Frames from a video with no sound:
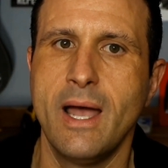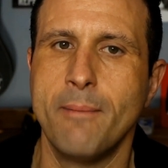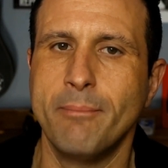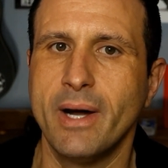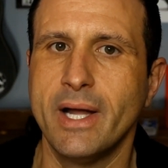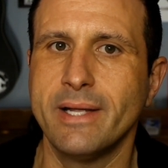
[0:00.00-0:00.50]

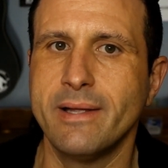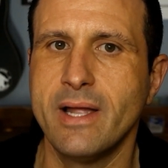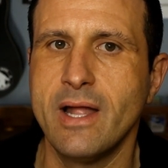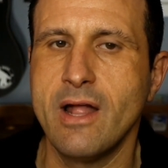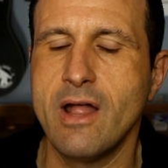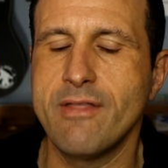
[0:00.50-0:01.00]
But
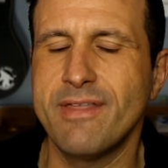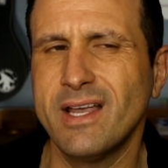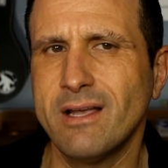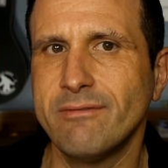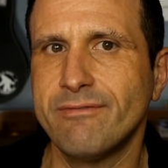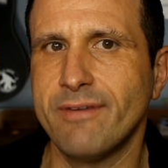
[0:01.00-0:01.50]
think
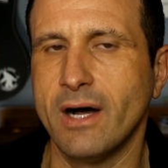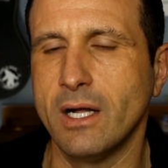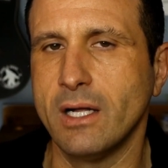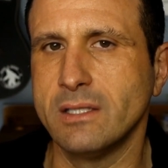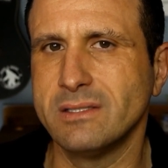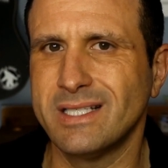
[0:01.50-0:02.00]
of
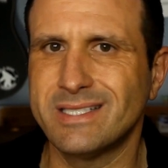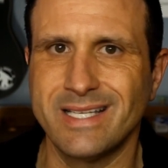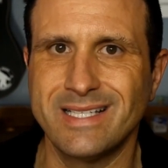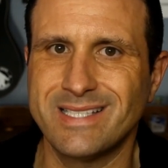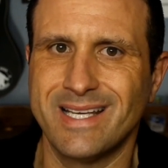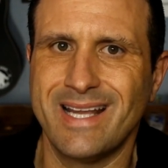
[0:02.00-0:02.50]
a listing
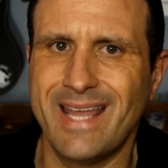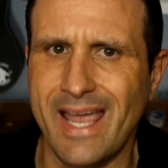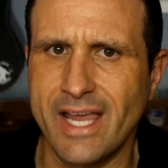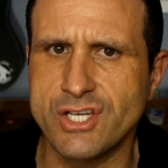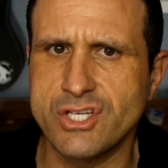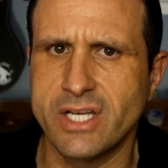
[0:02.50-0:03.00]

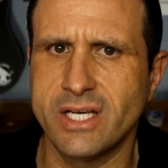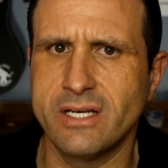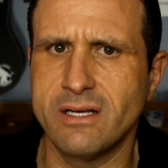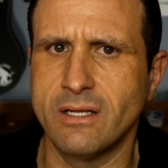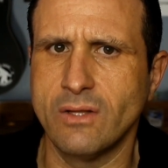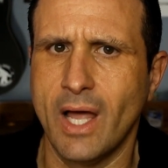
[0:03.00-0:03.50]

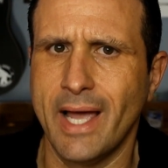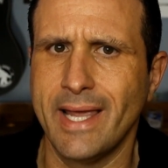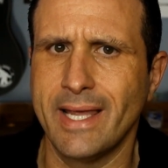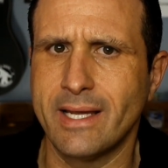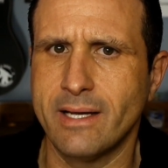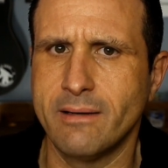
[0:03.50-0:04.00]
syndication like